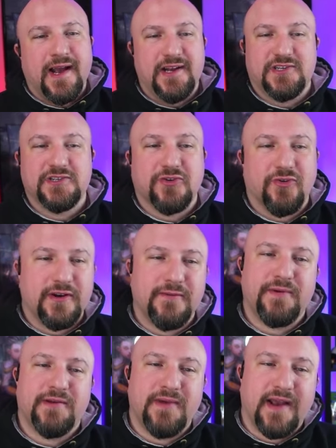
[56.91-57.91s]
And she's going
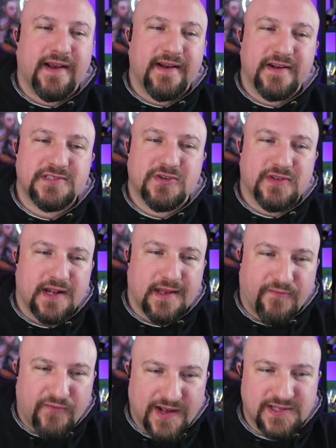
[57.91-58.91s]
to be making it so that
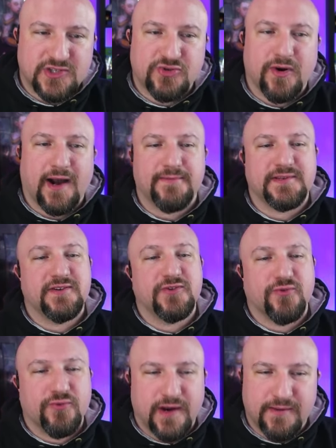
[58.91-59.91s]
defense drops
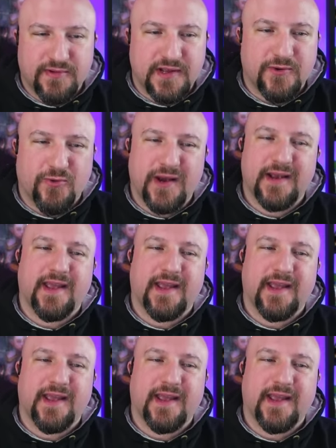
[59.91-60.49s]
incredibly quick